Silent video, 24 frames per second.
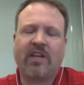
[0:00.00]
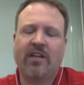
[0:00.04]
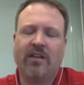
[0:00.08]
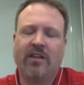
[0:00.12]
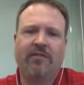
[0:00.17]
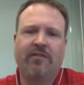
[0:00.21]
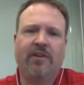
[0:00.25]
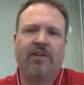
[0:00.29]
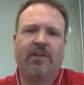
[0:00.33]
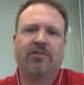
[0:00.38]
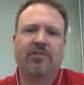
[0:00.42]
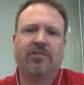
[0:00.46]
and
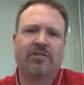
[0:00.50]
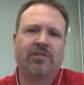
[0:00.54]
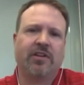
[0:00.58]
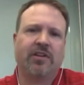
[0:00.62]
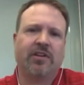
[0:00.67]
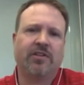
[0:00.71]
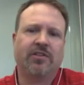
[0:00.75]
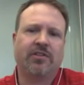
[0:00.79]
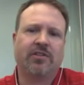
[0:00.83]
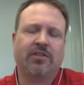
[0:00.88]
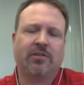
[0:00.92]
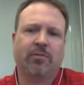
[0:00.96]
the features that
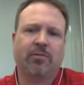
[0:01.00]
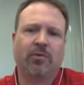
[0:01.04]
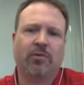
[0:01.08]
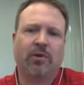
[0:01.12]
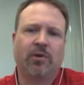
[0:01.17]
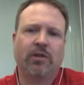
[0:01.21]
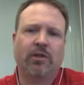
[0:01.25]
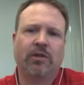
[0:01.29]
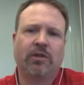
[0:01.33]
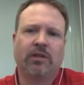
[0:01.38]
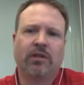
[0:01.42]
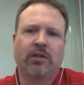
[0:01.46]
each
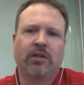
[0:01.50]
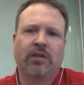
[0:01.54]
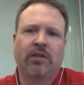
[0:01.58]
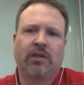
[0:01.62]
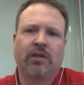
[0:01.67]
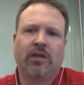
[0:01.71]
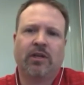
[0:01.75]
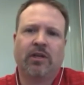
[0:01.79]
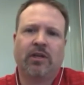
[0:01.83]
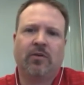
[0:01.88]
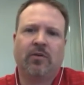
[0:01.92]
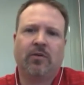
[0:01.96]
support.
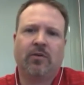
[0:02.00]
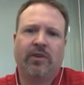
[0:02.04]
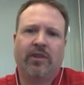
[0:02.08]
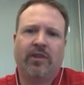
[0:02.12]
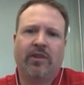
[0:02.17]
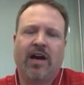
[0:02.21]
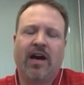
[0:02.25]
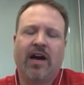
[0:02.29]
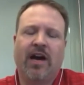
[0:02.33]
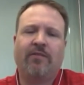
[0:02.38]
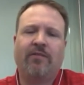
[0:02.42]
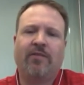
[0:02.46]
With
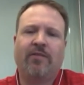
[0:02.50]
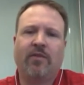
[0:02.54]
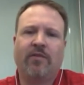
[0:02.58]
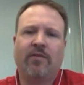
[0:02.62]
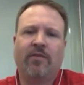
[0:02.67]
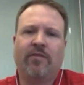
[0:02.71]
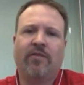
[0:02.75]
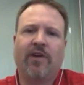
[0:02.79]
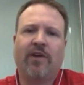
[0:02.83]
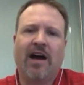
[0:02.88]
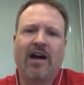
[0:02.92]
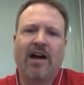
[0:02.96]
the
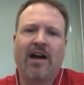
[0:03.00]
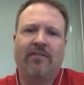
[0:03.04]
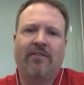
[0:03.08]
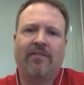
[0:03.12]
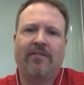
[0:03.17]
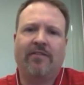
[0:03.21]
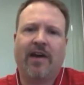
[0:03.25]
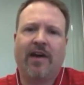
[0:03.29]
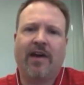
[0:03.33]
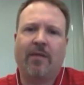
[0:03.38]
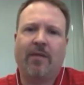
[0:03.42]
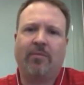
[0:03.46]
iPhone
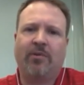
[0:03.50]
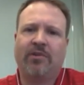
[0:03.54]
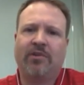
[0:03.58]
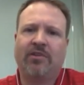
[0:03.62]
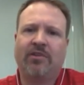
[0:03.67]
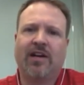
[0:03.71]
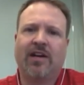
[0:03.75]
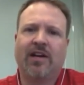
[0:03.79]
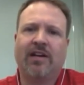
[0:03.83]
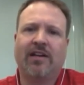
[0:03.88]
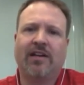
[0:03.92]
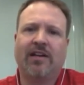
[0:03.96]
5, Apple
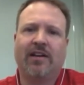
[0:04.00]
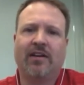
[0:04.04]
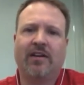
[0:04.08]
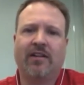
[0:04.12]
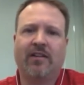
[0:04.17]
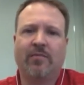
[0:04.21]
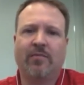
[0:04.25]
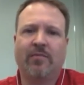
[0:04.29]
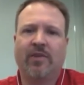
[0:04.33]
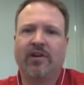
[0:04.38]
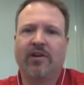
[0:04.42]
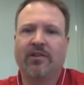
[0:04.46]
decided to get in
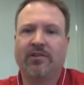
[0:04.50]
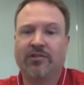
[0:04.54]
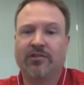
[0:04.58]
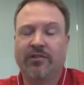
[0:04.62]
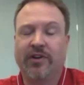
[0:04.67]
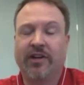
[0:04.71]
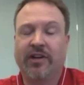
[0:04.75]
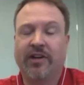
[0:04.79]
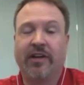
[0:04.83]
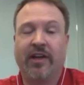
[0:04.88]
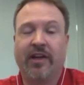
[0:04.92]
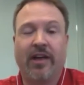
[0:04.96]
the bigger
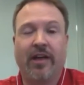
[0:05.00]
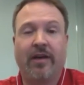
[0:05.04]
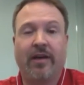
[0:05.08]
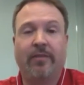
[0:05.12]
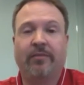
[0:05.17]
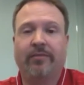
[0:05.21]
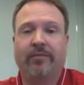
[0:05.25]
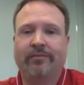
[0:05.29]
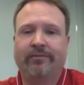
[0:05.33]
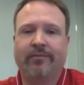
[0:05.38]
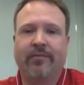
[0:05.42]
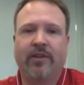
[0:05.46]
screen
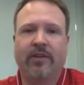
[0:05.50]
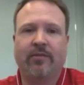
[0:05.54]
game,